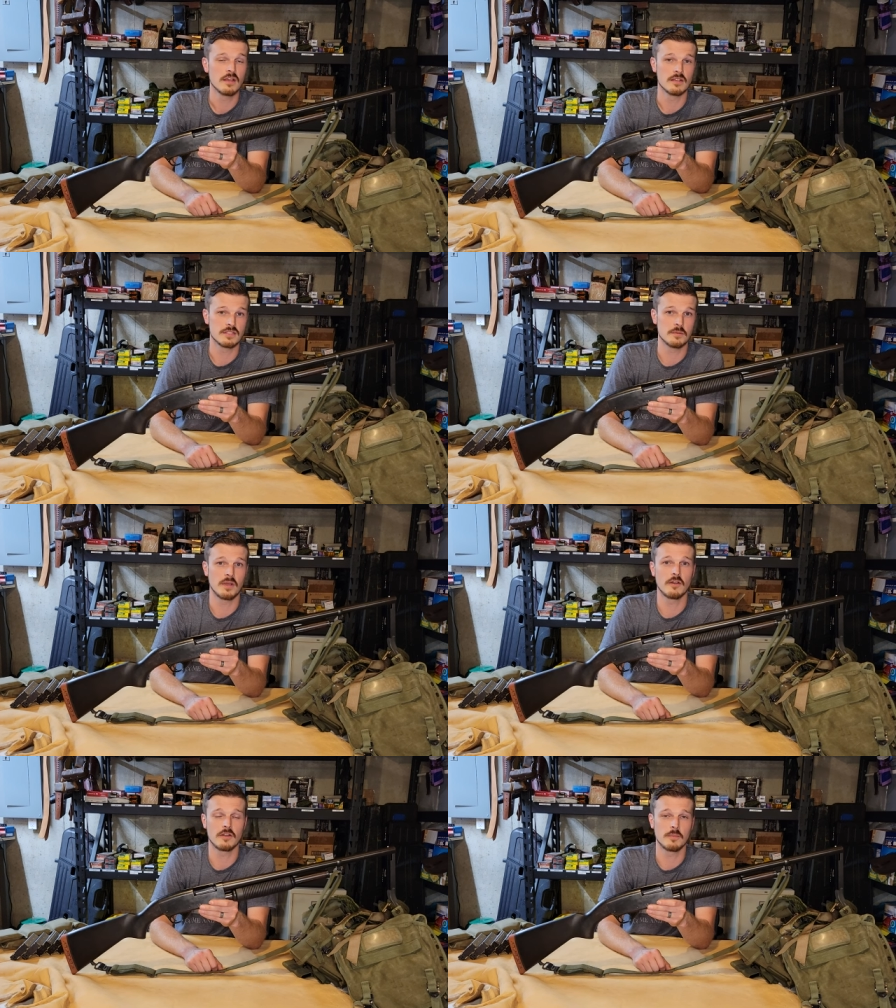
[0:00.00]
a
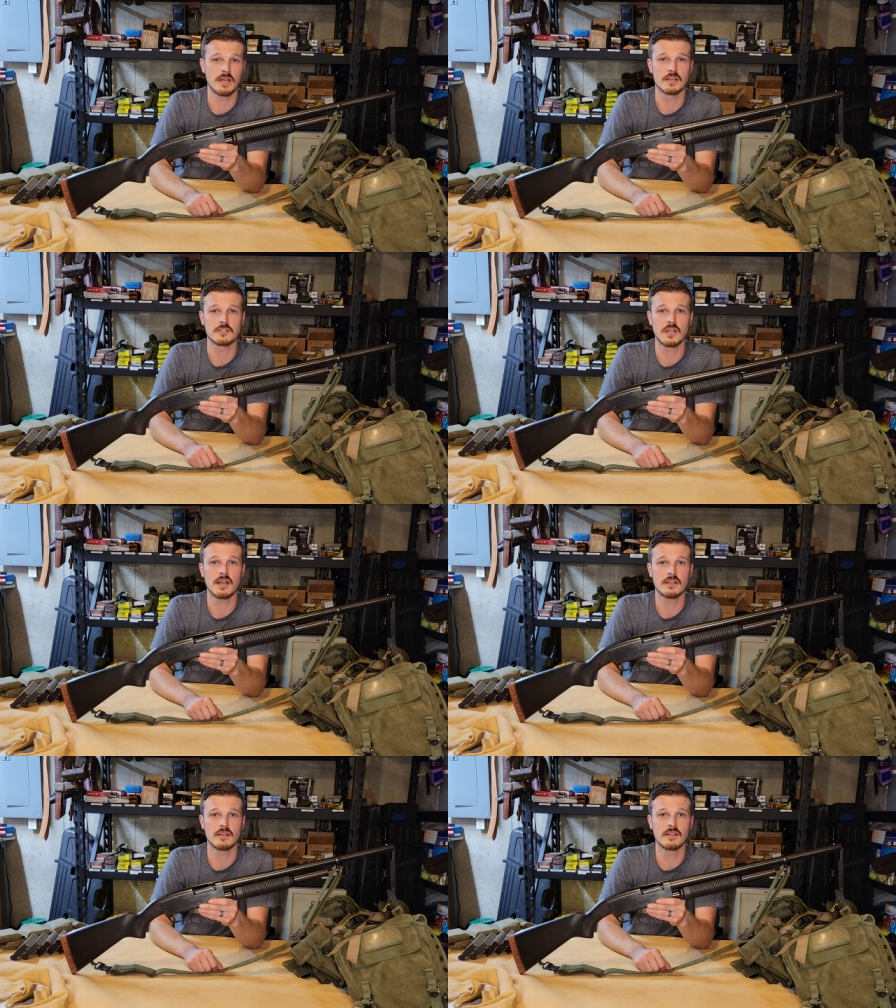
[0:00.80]
semi-automatic
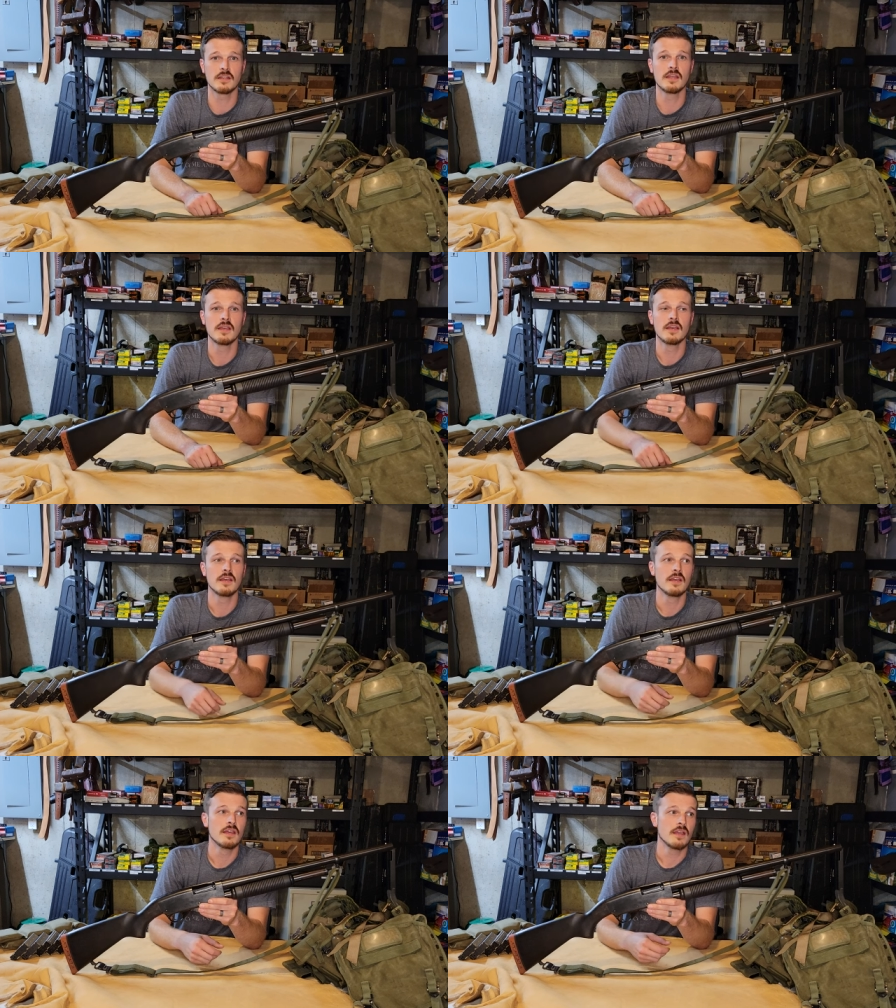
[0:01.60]
shotgun
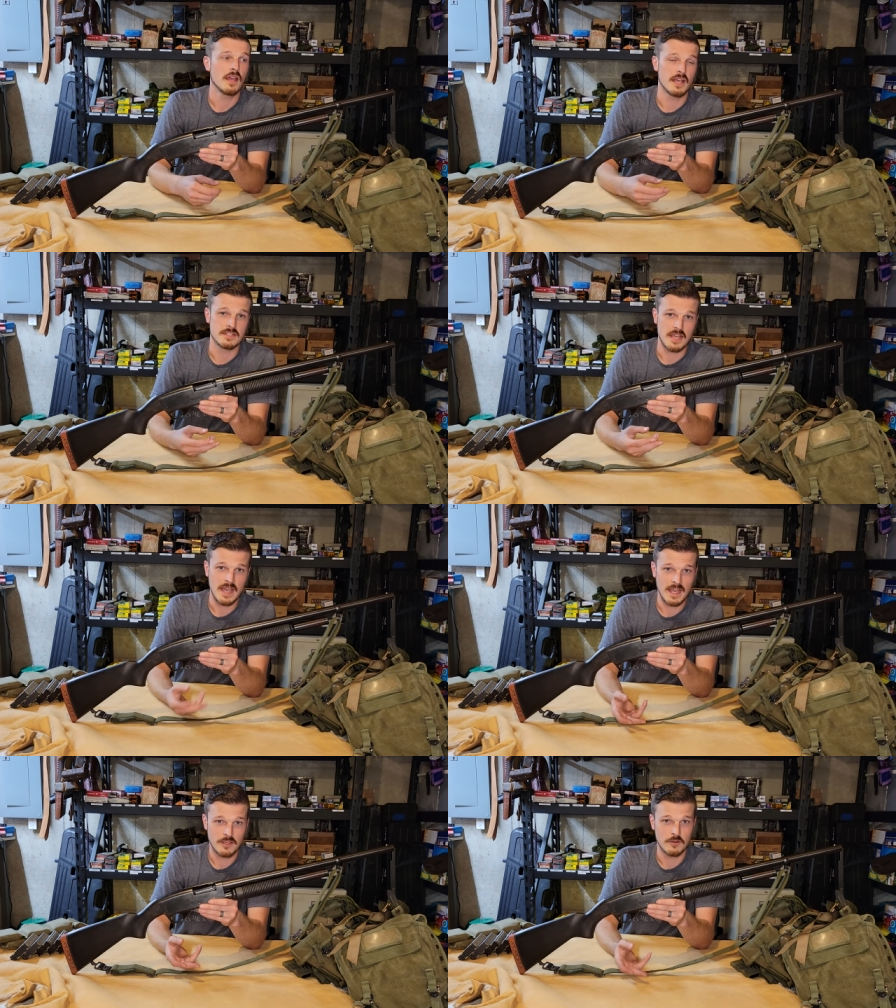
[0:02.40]
as
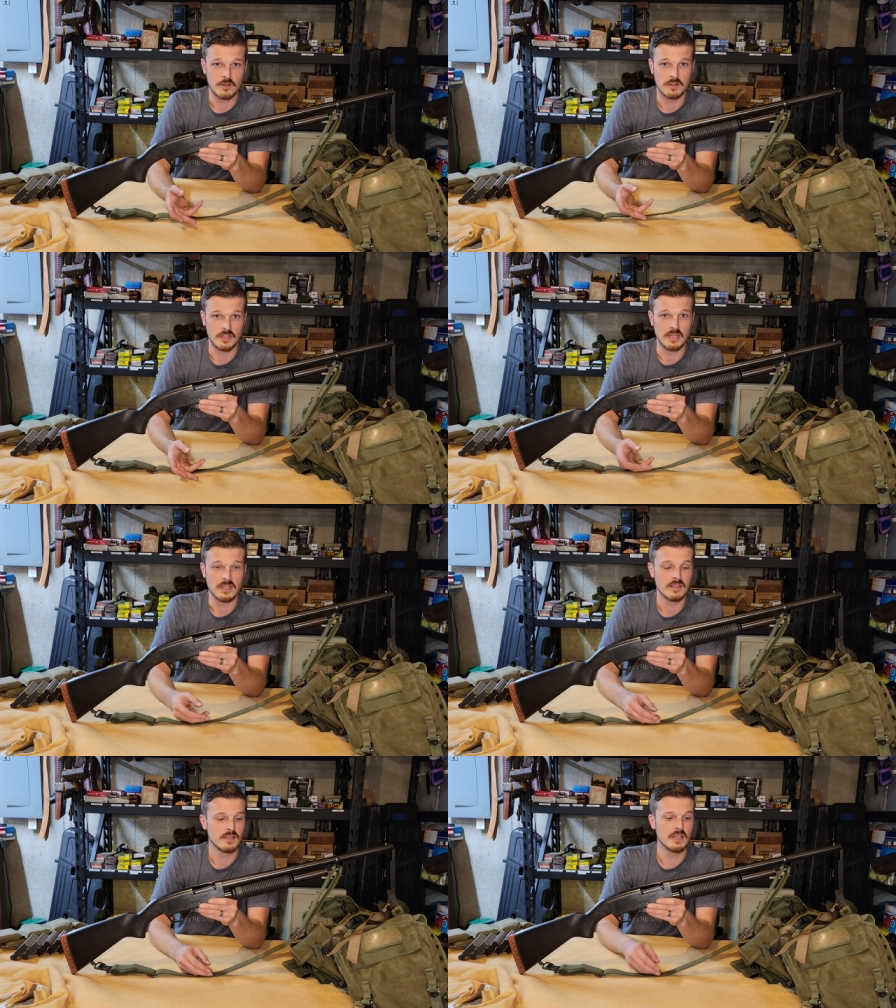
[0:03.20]

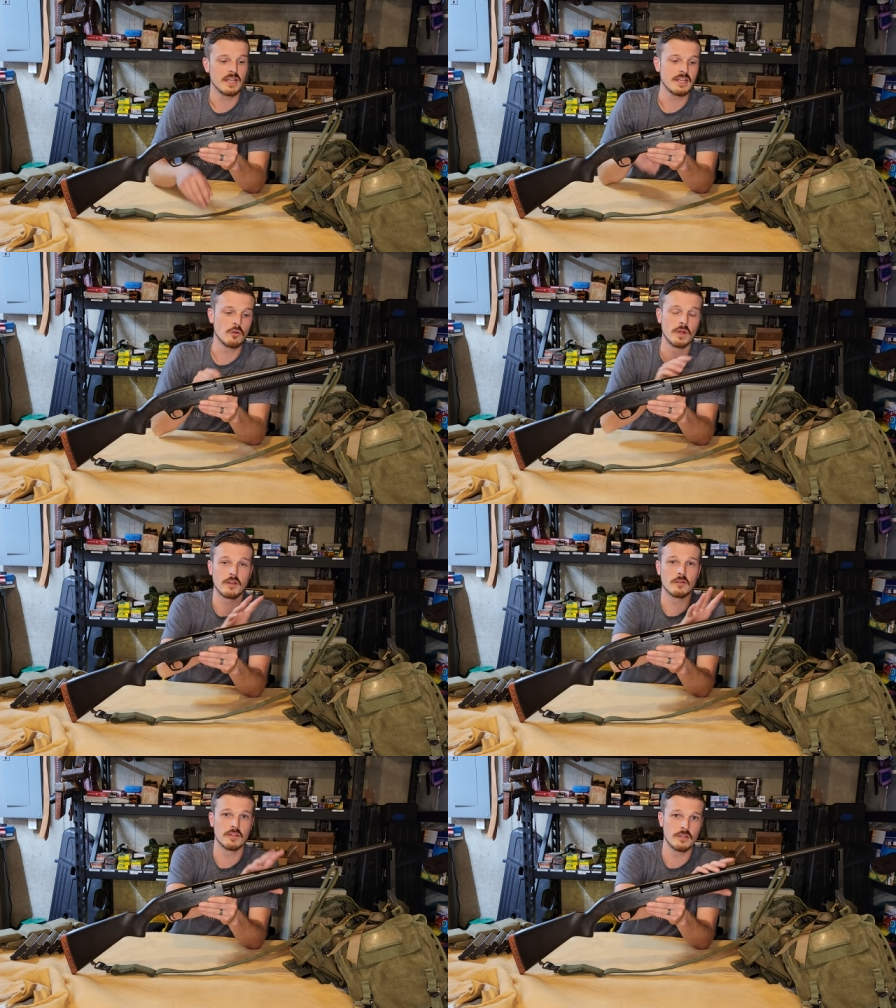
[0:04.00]
accurately any
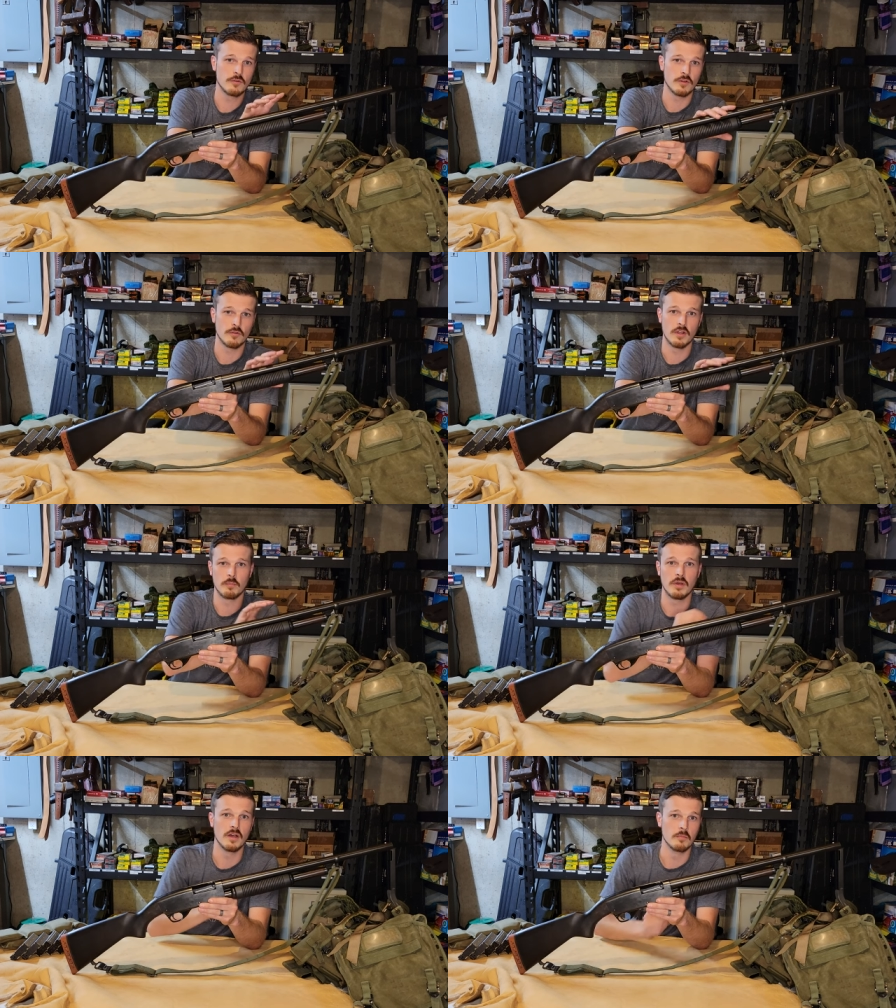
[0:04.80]
quicker than you can run a
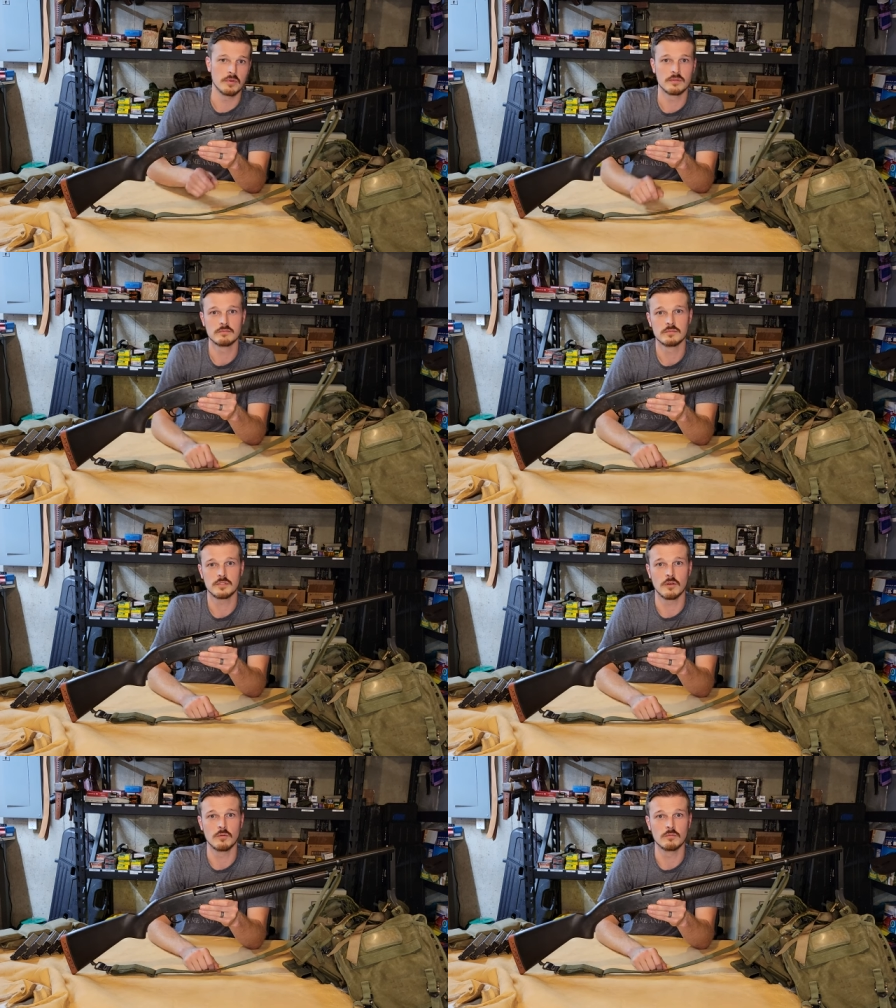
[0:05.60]
pump.
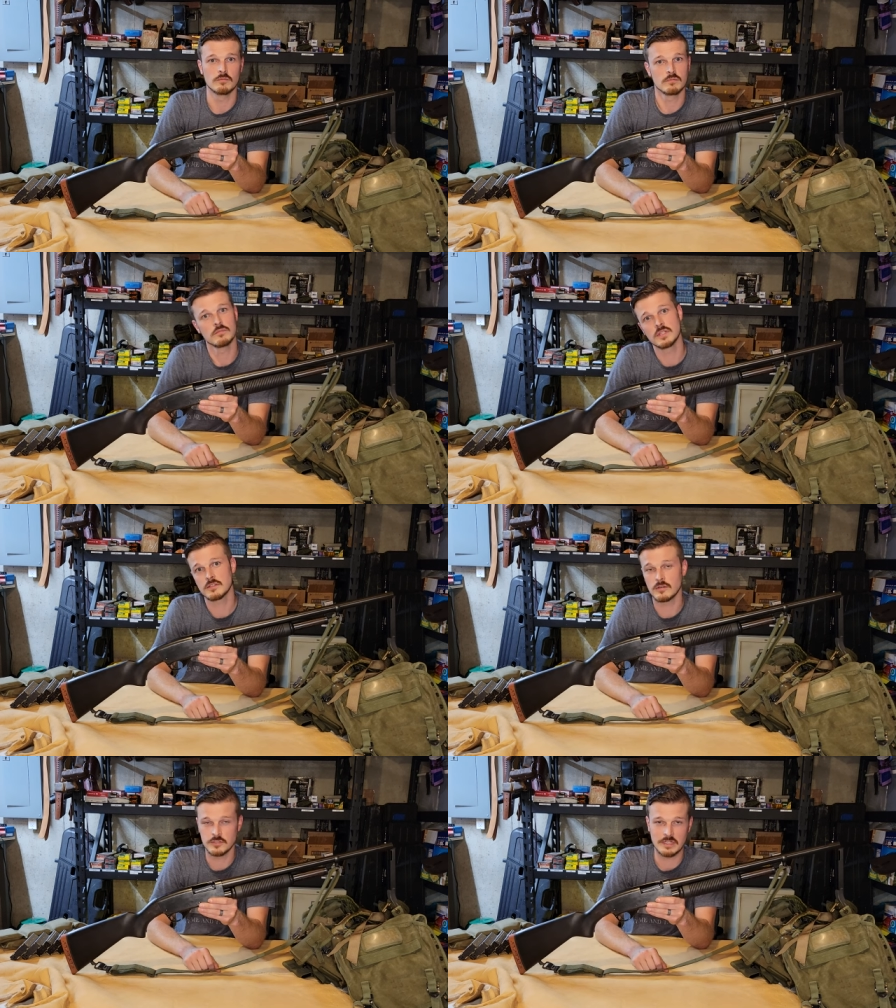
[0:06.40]
So let's
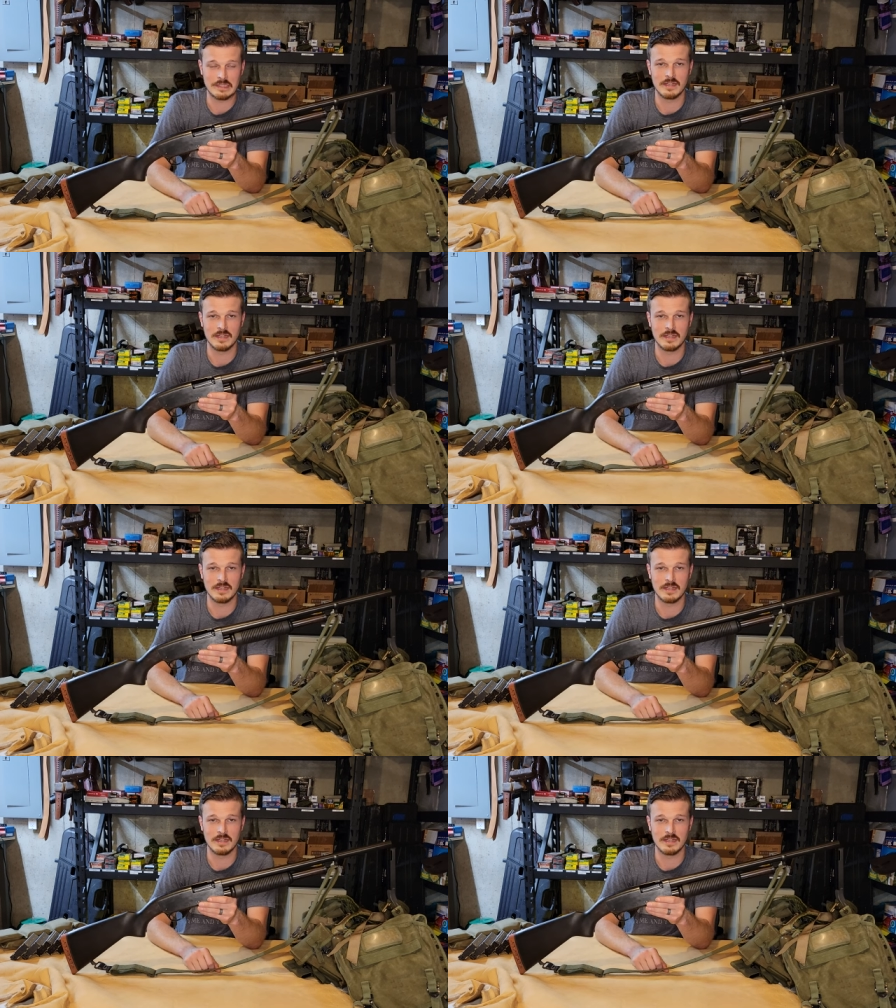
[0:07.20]
go check